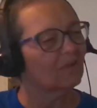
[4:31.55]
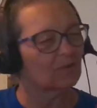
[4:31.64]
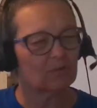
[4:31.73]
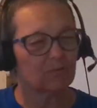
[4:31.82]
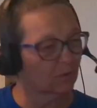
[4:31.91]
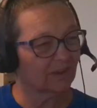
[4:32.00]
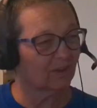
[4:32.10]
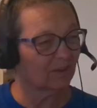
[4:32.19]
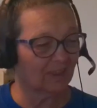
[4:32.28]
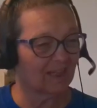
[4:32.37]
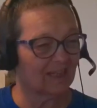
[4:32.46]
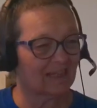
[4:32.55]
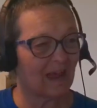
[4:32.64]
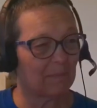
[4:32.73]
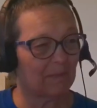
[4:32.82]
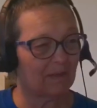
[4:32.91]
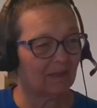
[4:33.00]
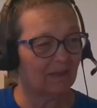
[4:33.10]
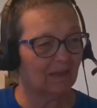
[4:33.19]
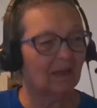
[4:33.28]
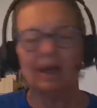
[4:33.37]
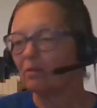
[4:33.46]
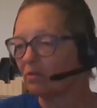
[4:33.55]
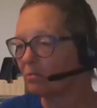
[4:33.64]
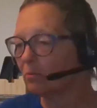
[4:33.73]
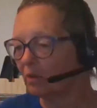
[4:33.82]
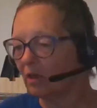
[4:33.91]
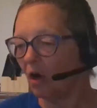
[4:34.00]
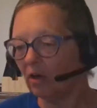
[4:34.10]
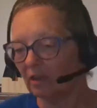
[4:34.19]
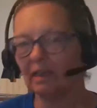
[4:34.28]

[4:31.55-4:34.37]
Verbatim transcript: there's really good things happening and there's some really hard